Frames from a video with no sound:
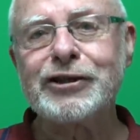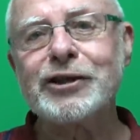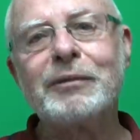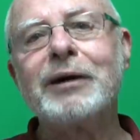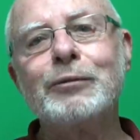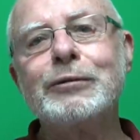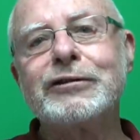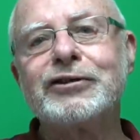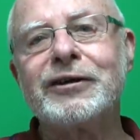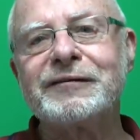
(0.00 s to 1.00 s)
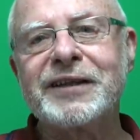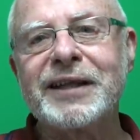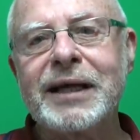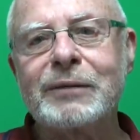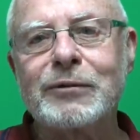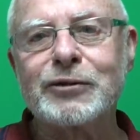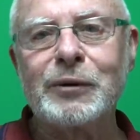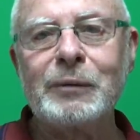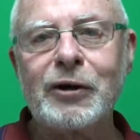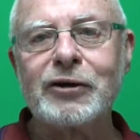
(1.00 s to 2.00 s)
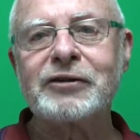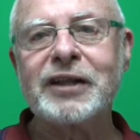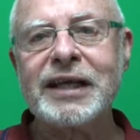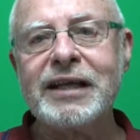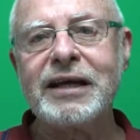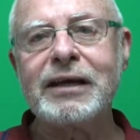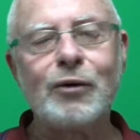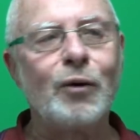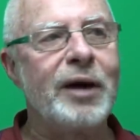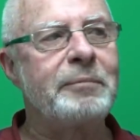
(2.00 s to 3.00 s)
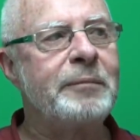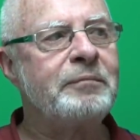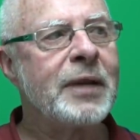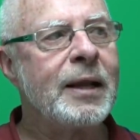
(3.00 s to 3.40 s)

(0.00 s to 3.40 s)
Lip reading: into my wounds after that was when we got to the end of that call-up.